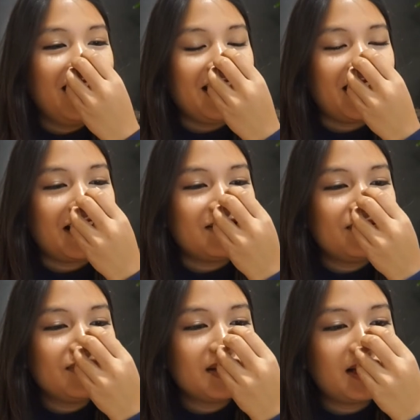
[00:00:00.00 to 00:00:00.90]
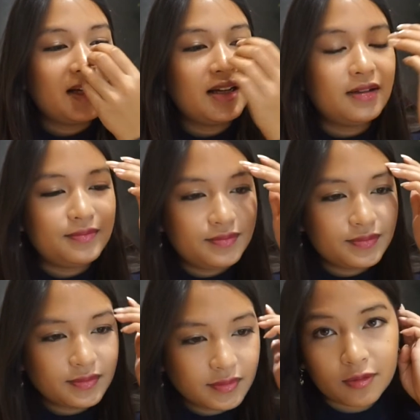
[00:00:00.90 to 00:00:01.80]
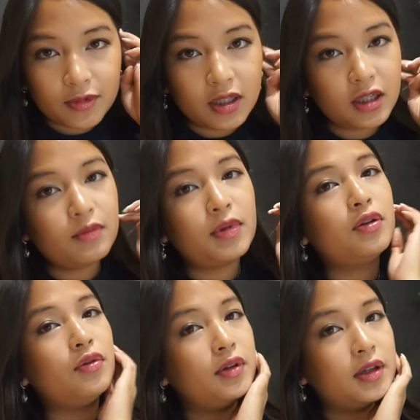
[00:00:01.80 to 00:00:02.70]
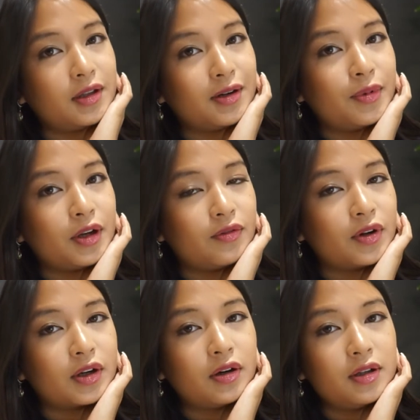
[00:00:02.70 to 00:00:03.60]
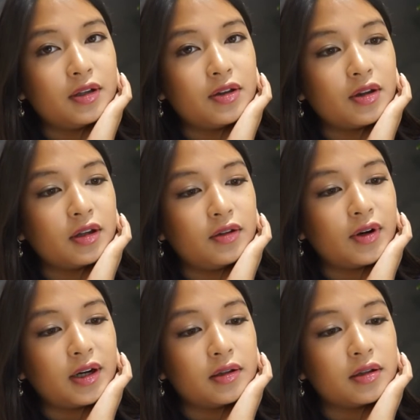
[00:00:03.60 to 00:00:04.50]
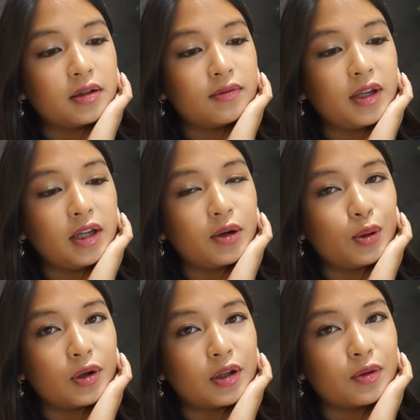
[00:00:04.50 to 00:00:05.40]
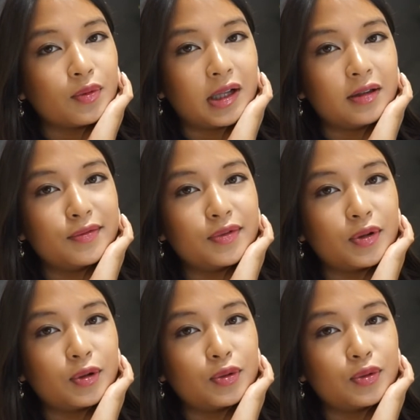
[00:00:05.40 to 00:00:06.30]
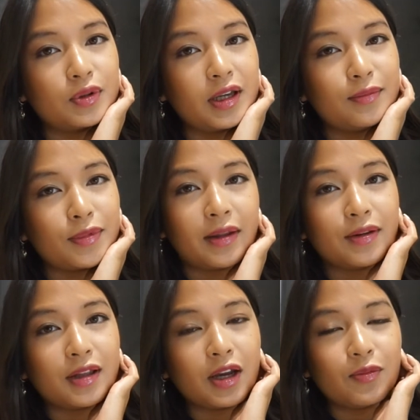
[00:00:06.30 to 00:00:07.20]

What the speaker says: yeah, I'm thinking about doing a little bit of a college advice video as well. So yeah, that's the